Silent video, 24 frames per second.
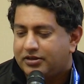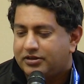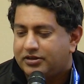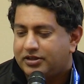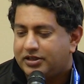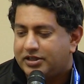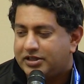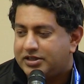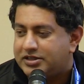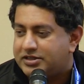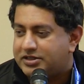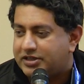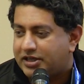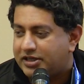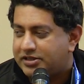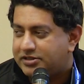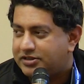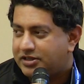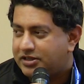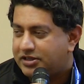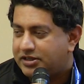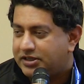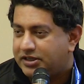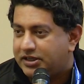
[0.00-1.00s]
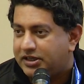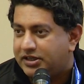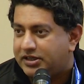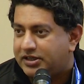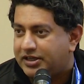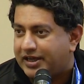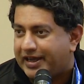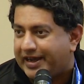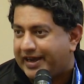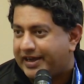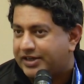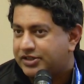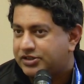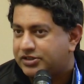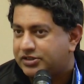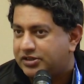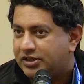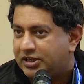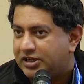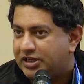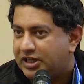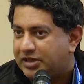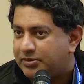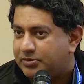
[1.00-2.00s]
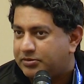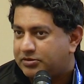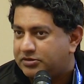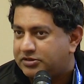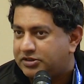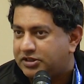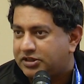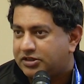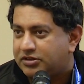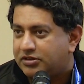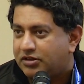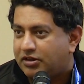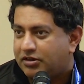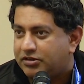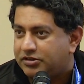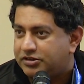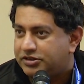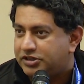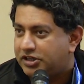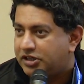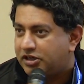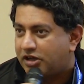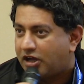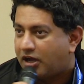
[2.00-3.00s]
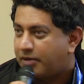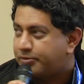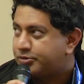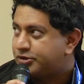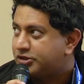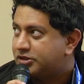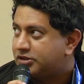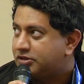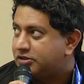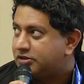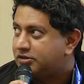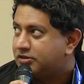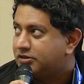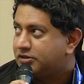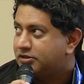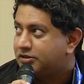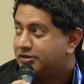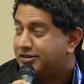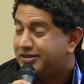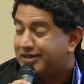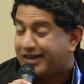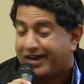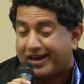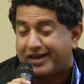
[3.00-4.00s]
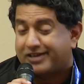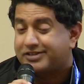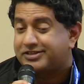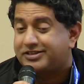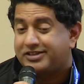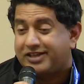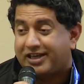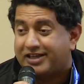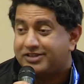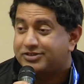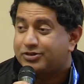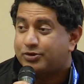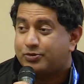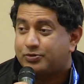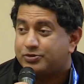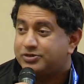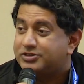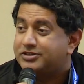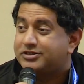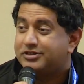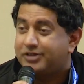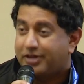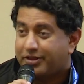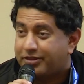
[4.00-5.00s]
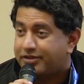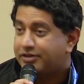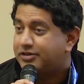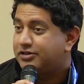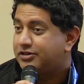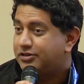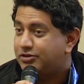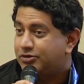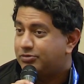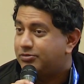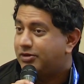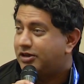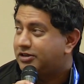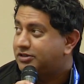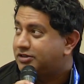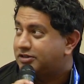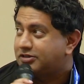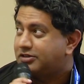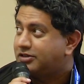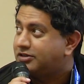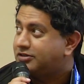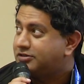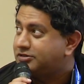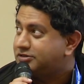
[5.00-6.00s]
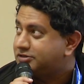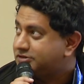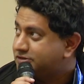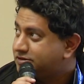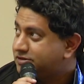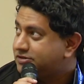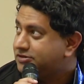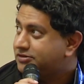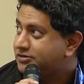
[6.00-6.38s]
the insights that you need to actually enable technology adoption. Actually, it has almost nothing to do about technology.